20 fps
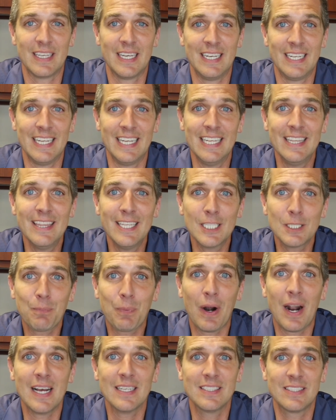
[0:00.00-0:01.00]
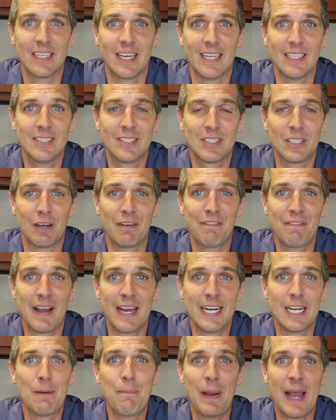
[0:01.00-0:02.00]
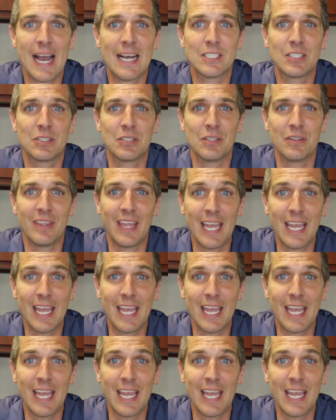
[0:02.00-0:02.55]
And in this process of finding a pastor,